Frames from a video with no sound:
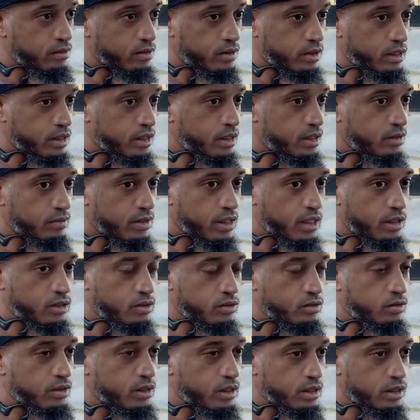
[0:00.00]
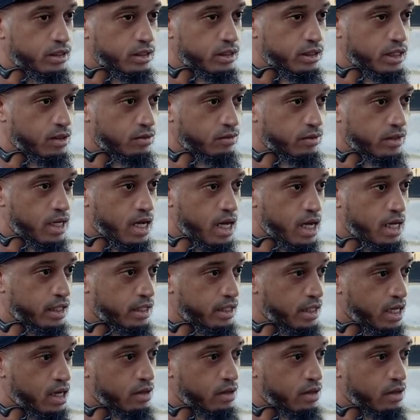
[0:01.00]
Initially we had 2 teachers that we hired.